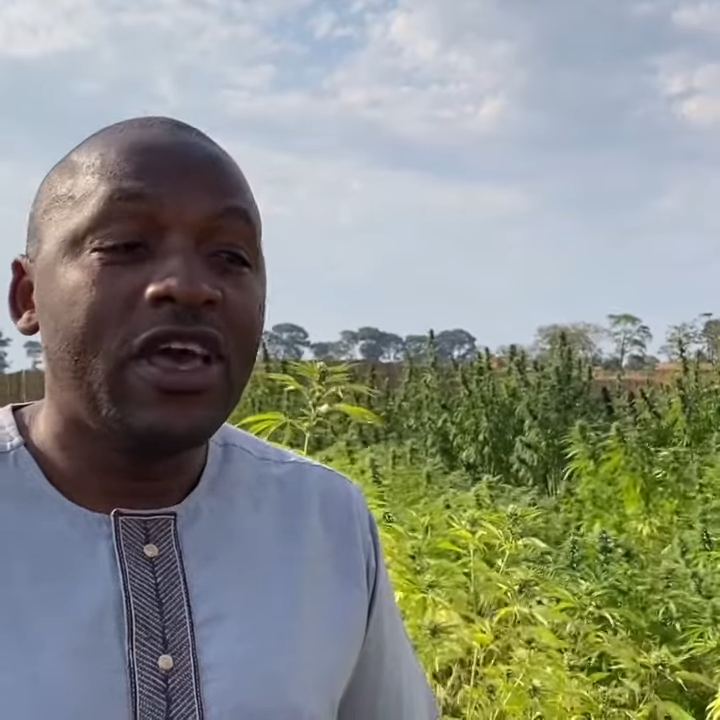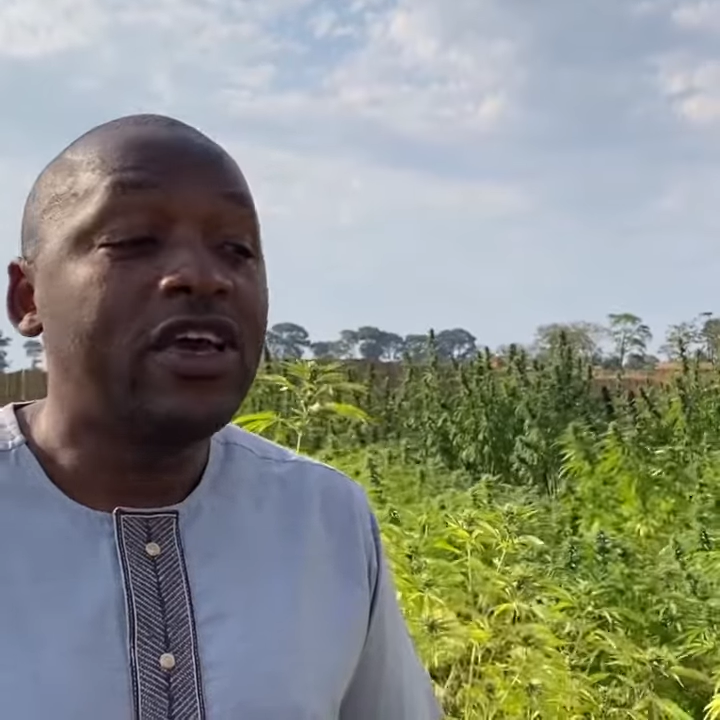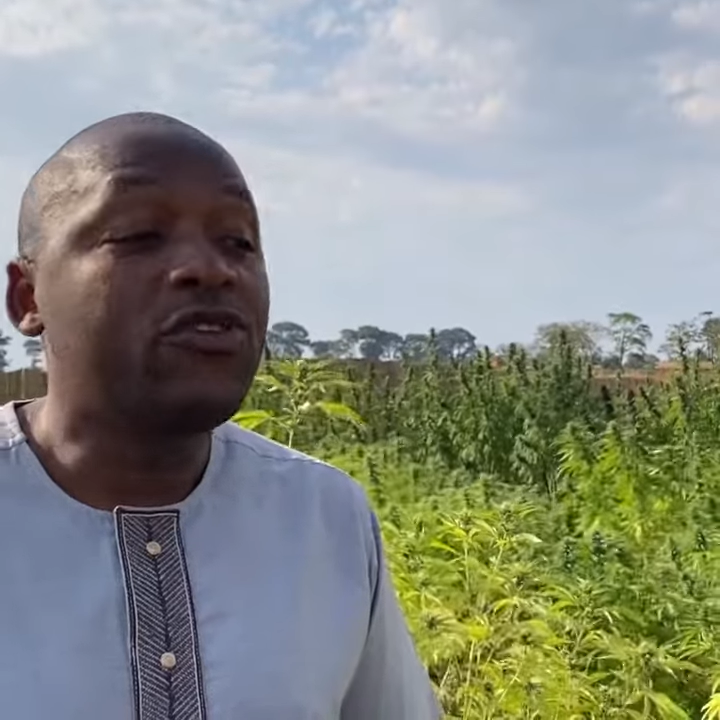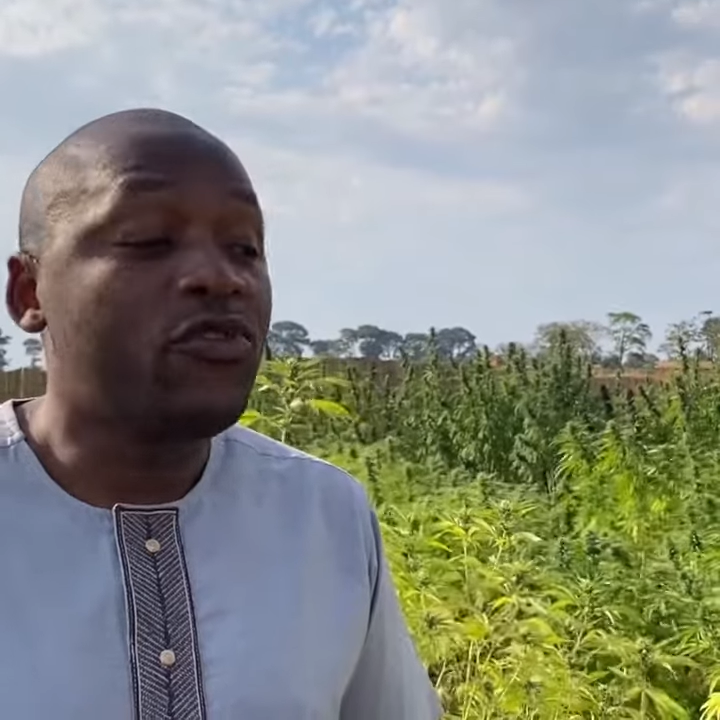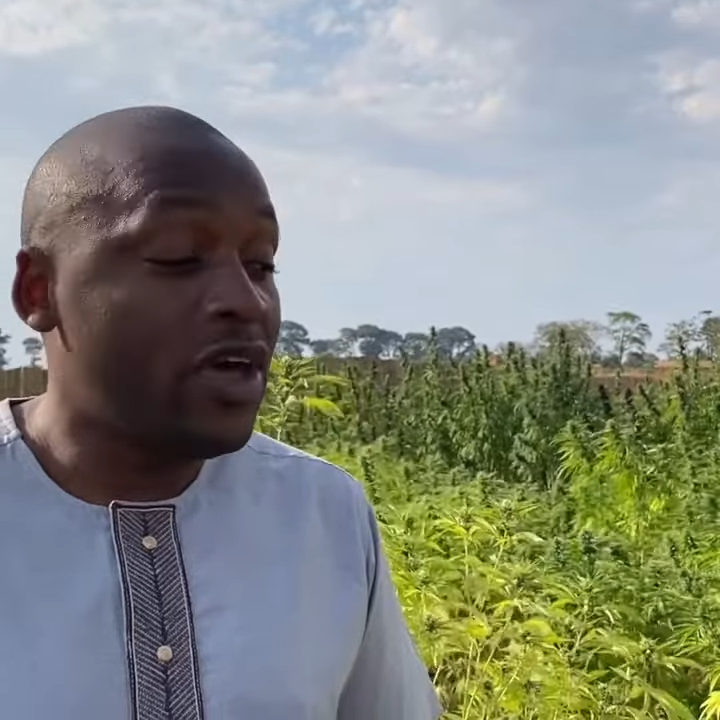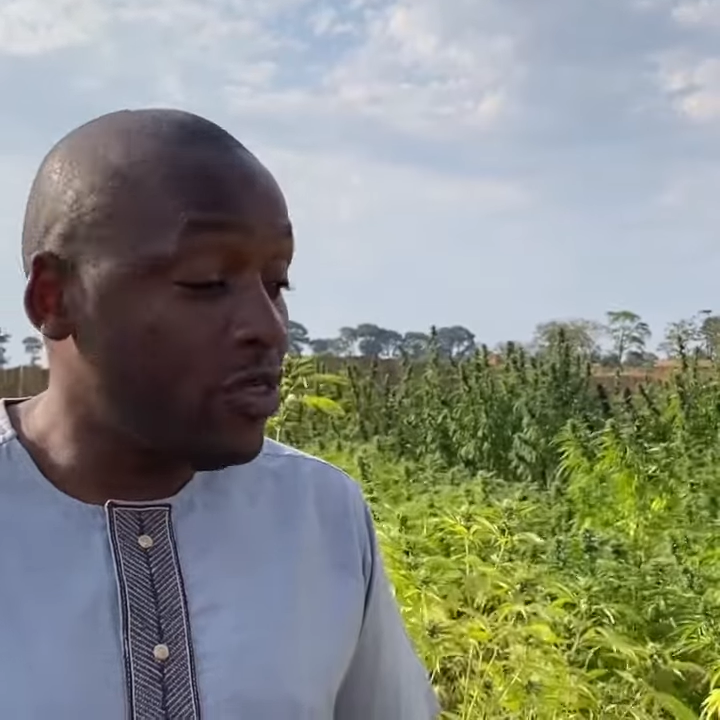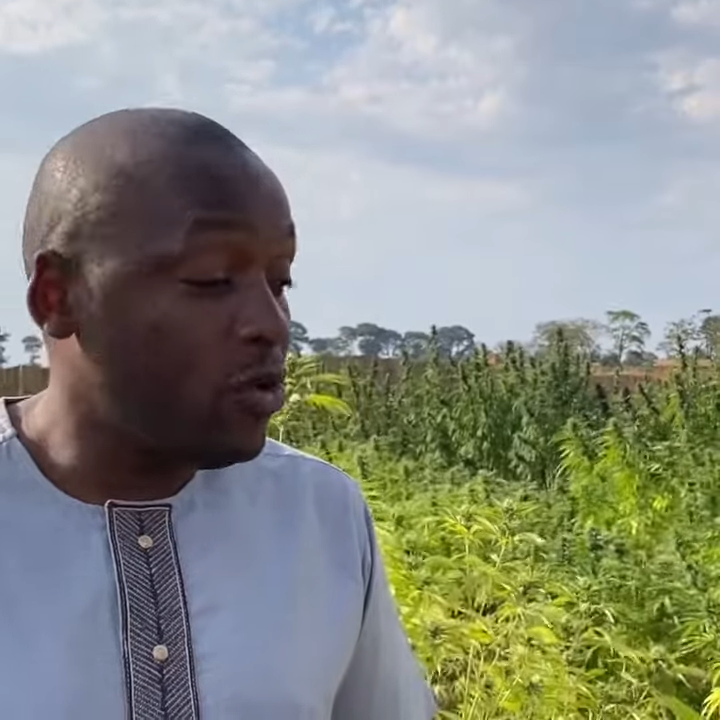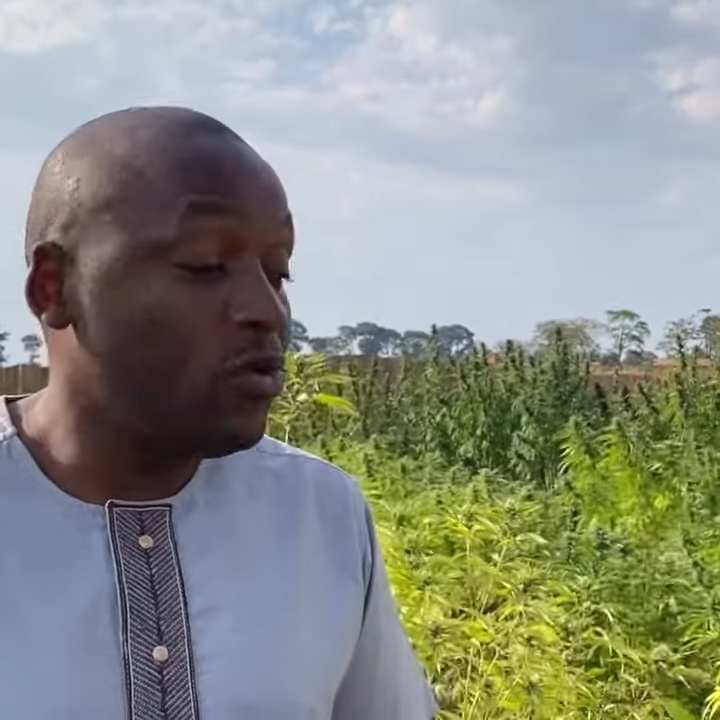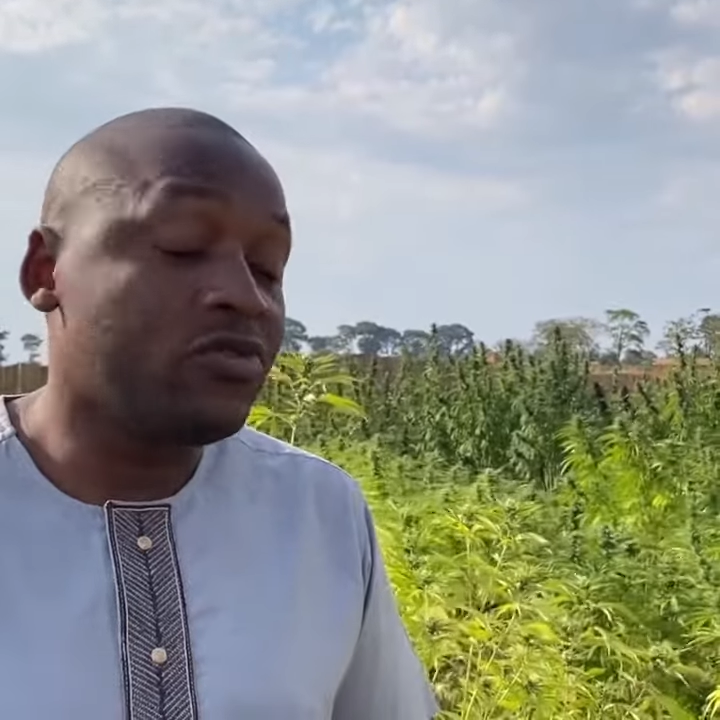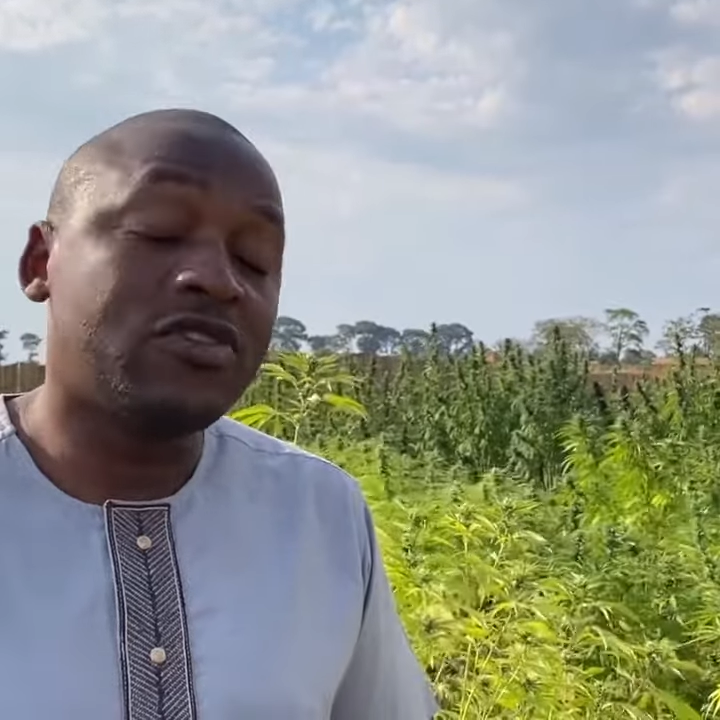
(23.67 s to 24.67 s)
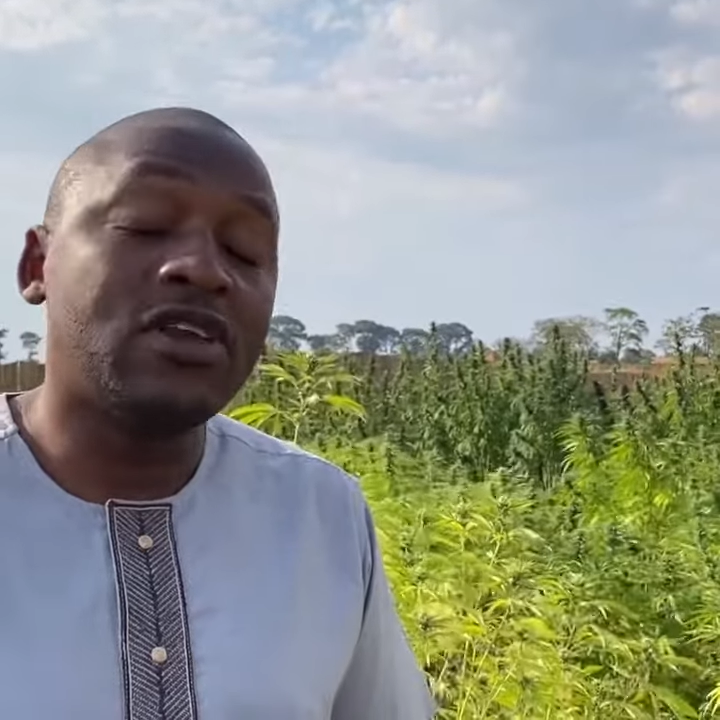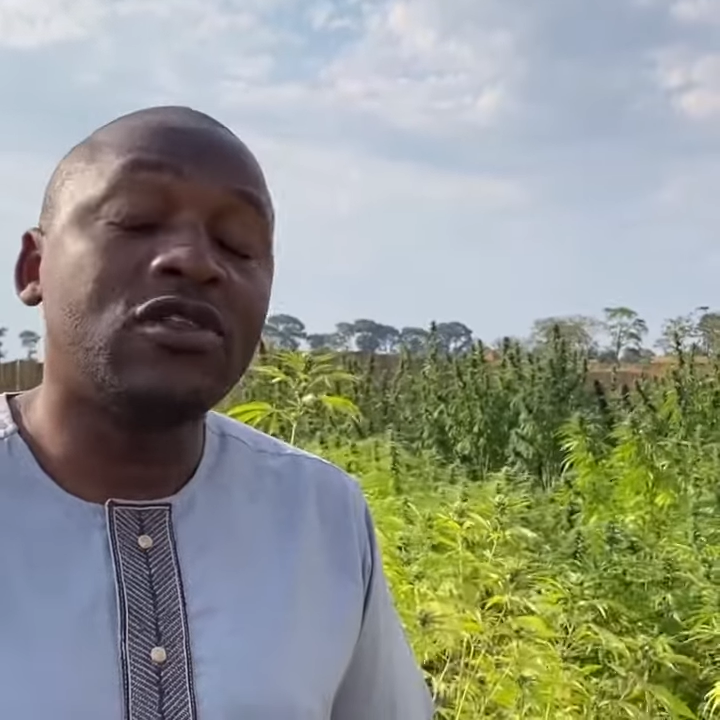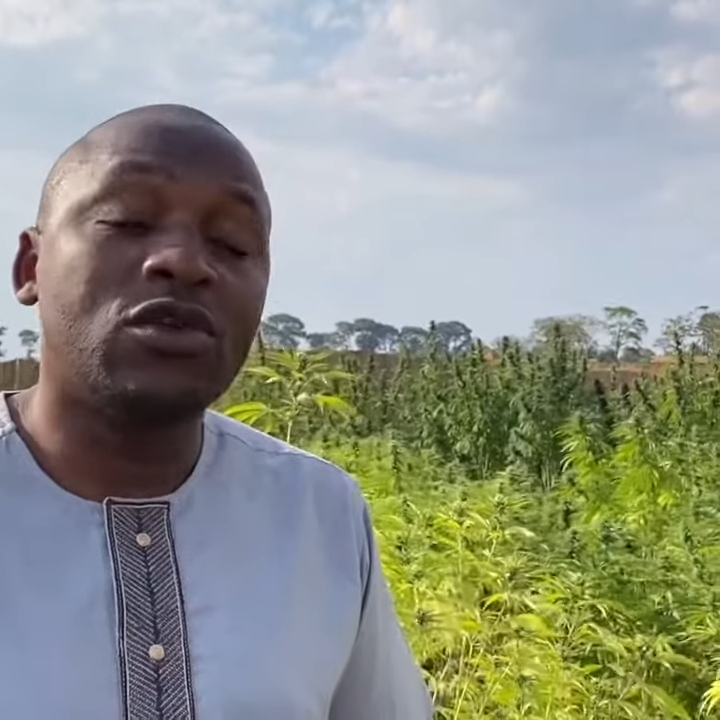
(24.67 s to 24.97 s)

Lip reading: and try those under